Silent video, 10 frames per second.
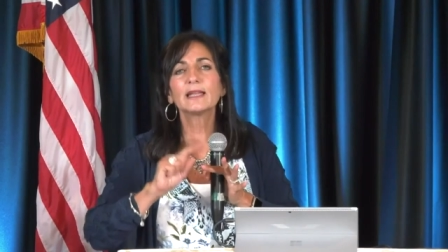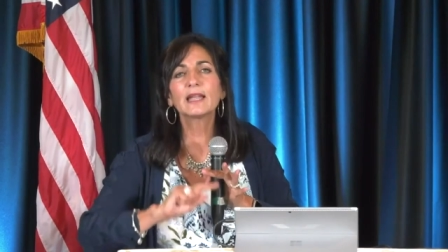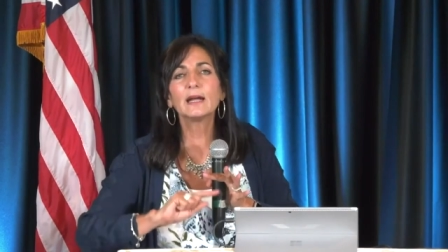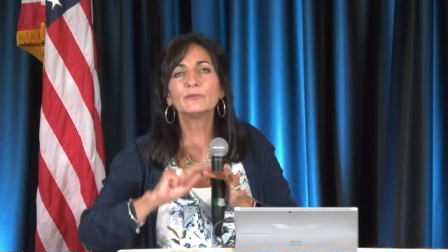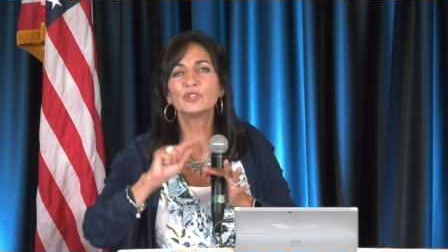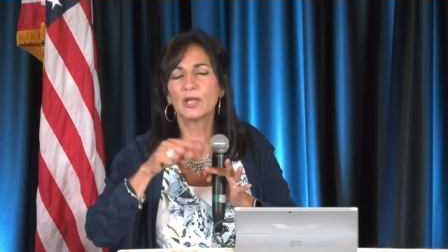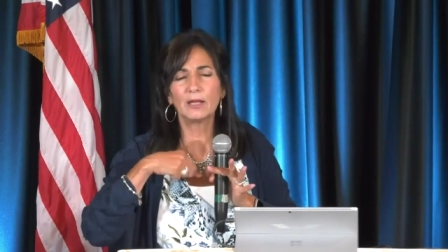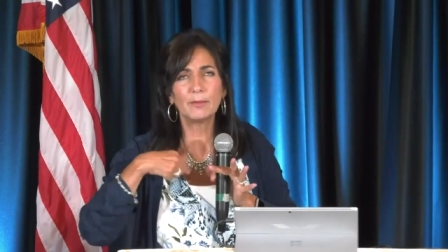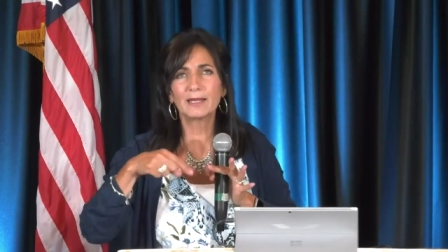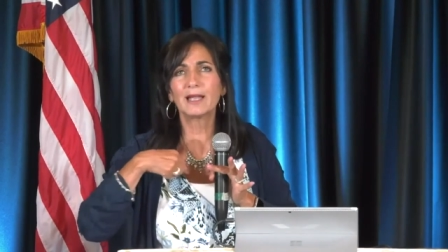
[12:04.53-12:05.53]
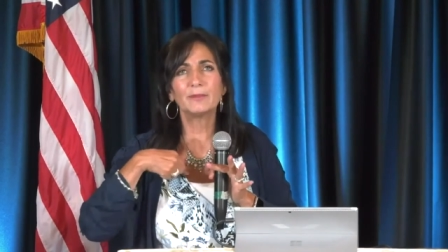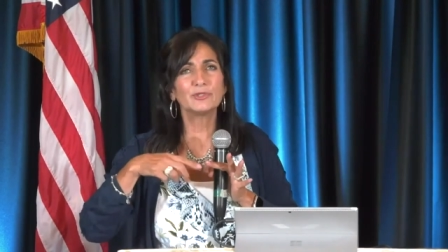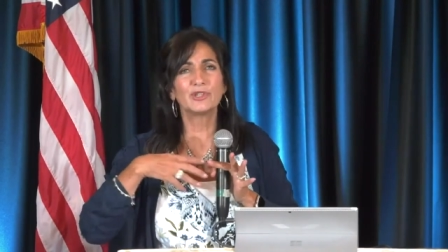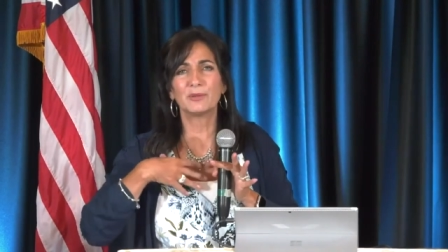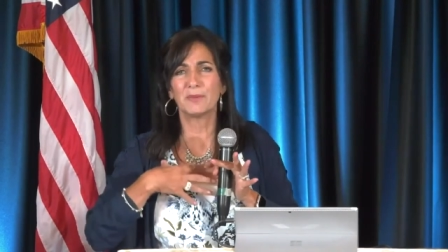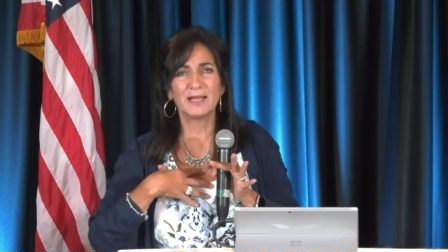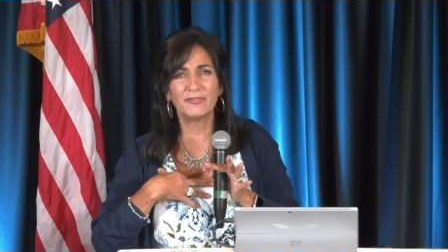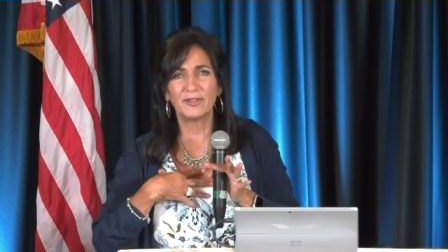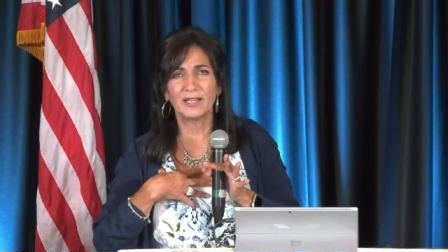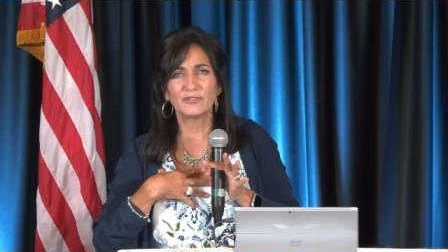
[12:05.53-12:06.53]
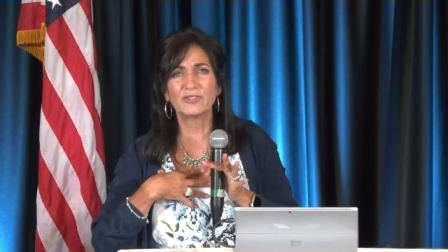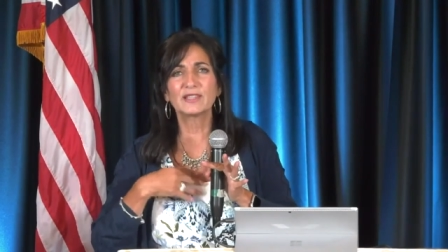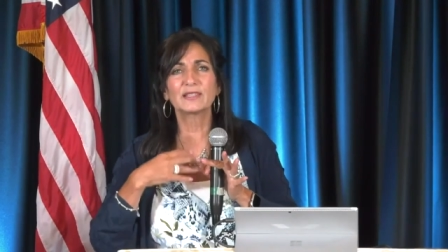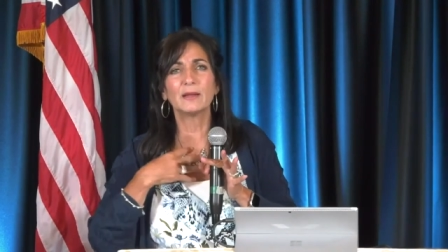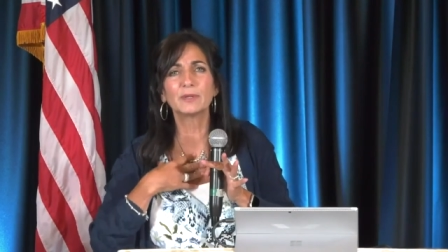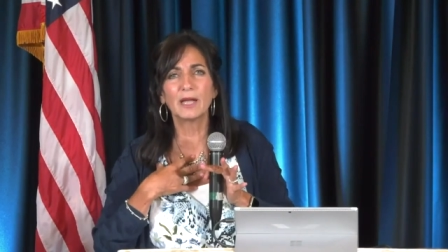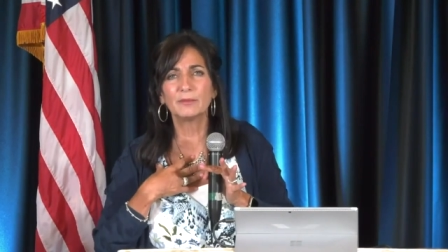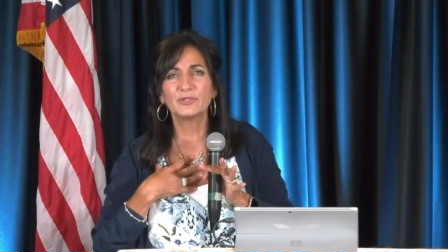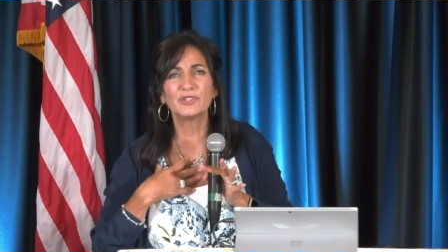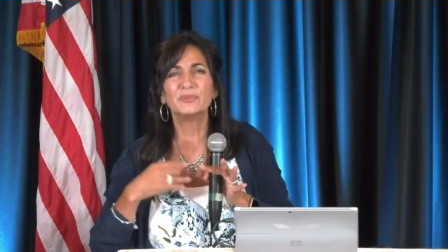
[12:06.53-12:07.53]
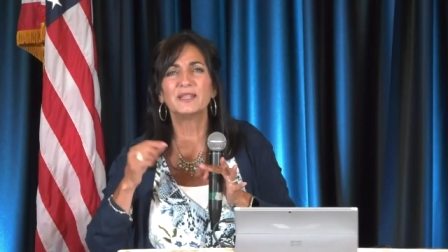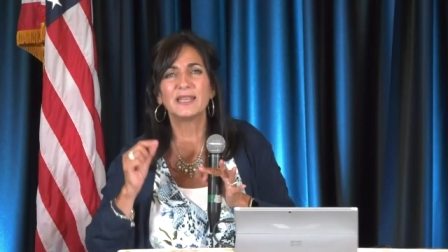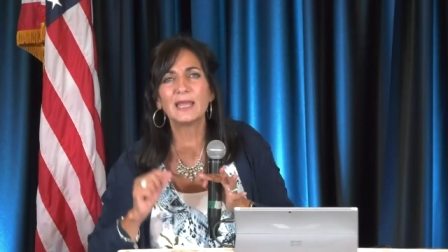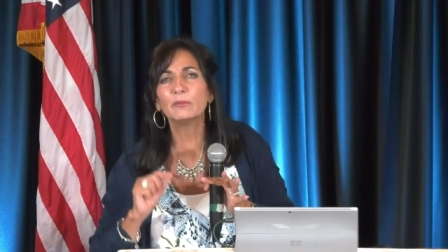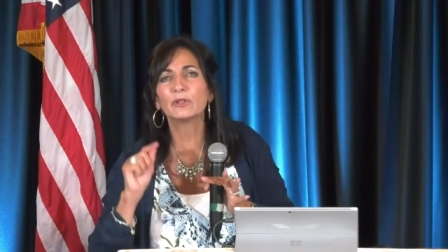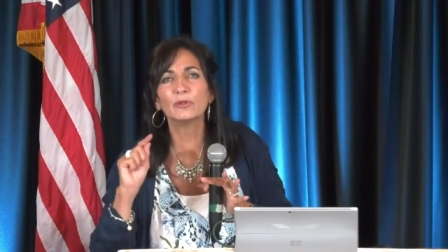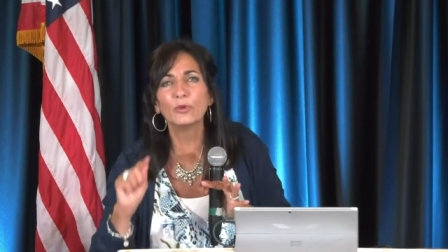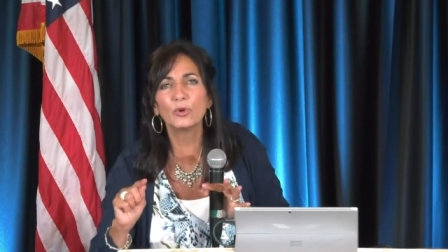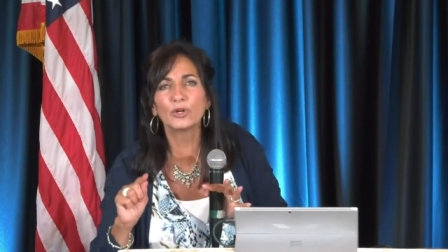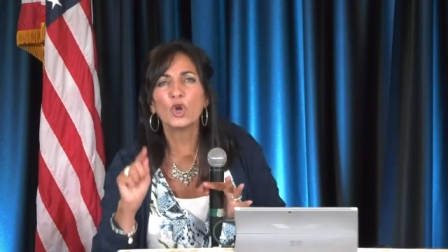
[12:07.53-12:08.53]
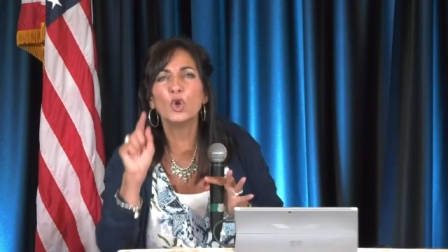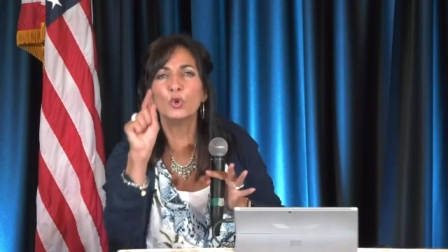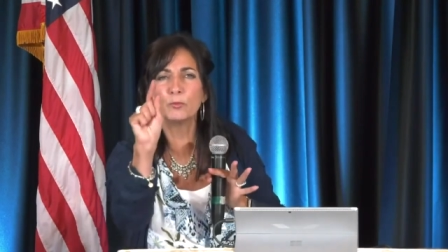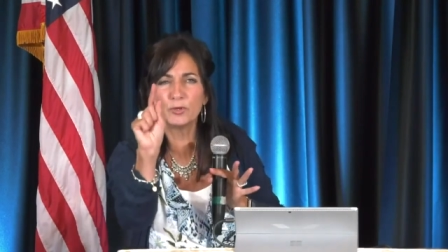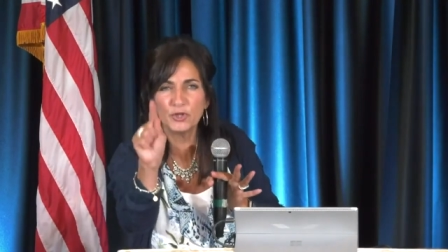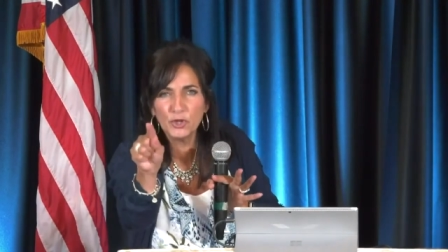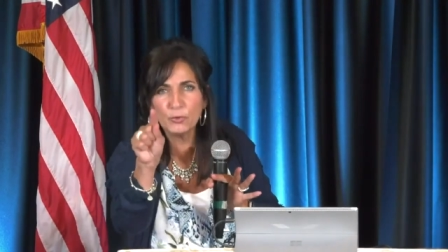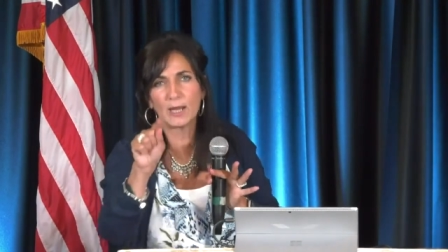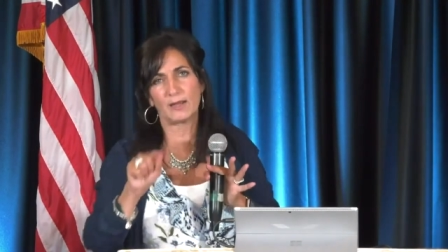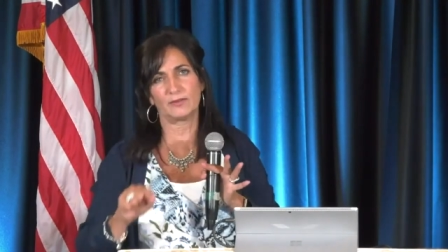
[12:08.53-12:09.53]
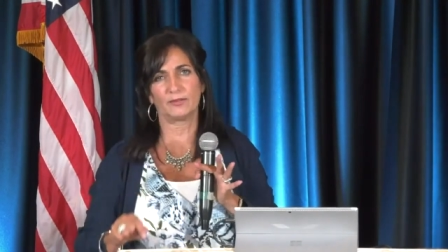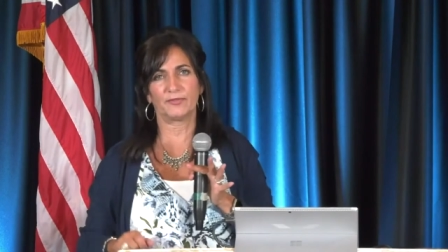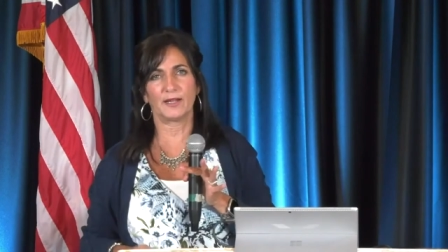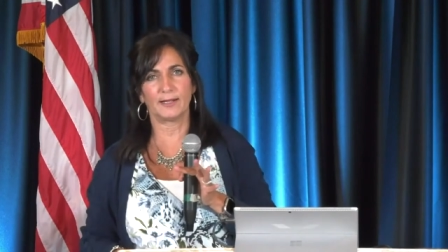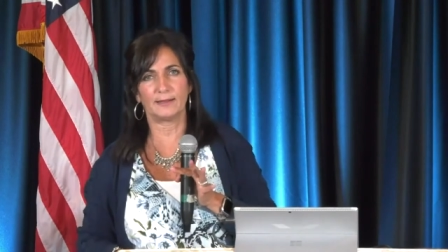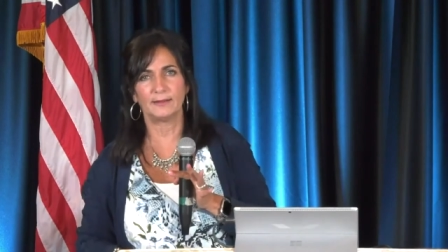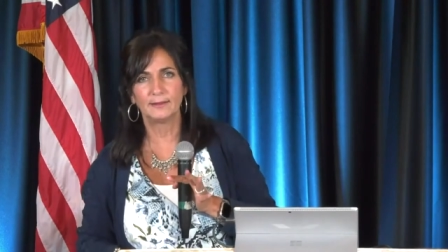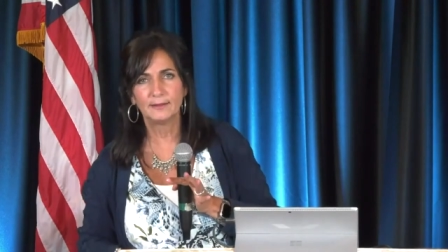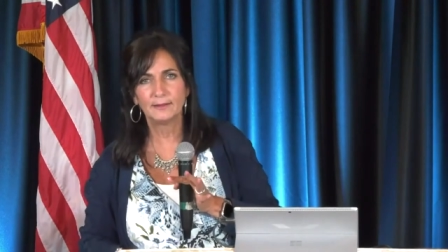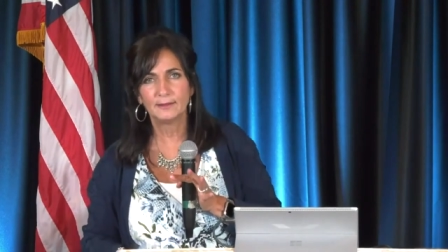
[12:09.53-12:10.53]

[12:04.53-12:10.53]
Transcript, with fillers: says, I come to you. I'm not coming to you in my flesh. He says, I'm coming to you in the name of the Lord, whom you have defied.